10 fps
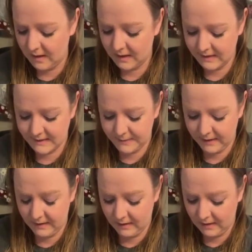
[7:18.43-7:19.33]
It has
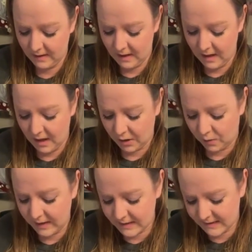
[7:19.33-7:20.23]
been
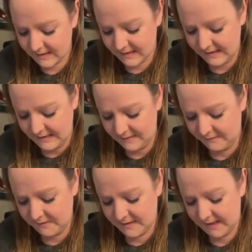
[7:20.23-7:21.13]
quite the season
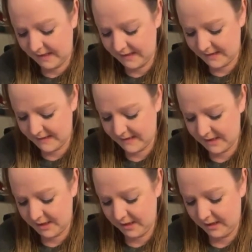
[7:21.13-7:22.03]
for sickness
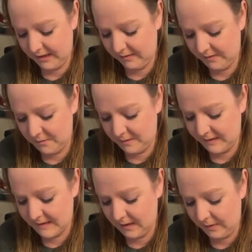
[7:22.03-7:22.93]
this year. I don't know
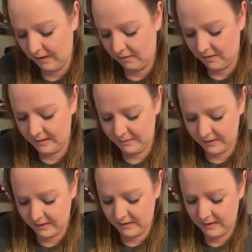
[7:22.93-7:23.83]
what is going on,
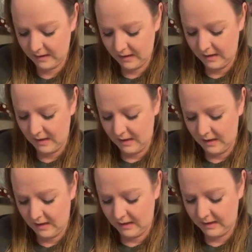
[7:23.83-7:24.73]

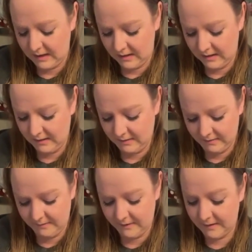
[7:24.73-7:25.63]
but like,
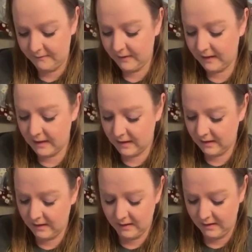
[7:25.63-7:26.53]
I feel
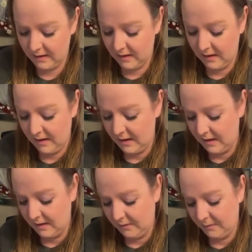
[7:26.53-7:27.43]
like
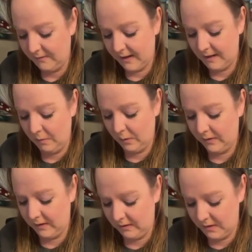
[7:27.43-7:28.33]
we've had
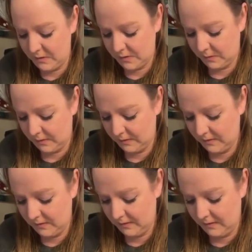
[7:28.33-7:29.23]
more than
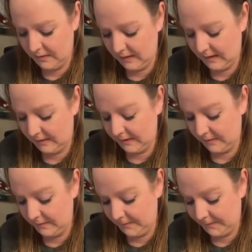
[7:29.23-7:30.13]
usual. I don't
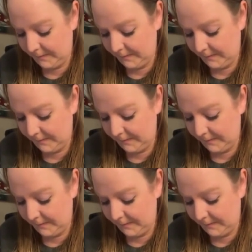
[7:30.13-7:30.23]
know.